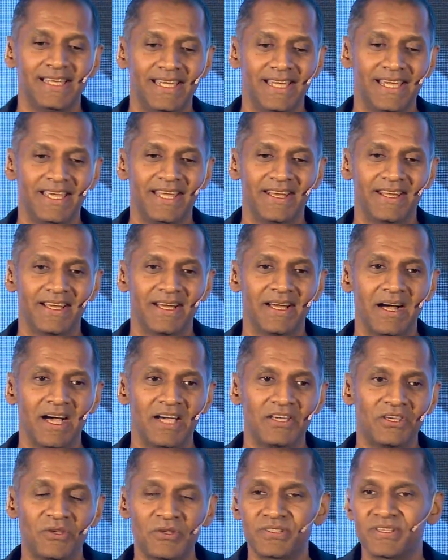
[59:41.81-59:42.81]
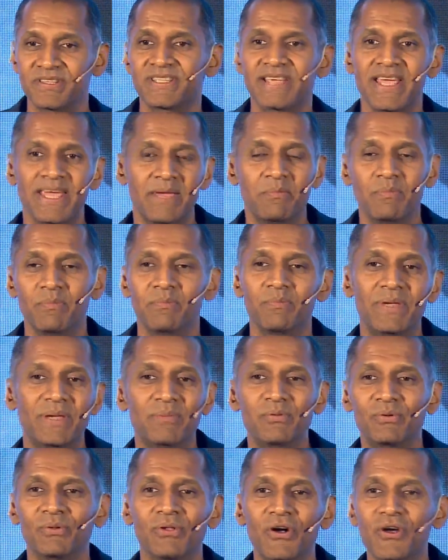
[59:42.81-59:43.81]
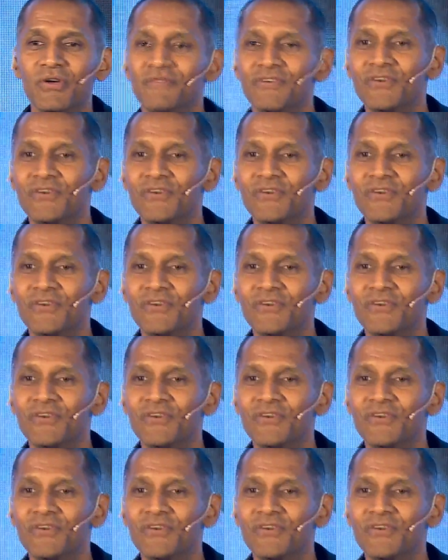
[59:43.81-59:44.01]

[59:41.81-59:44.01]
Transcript: And I used the same people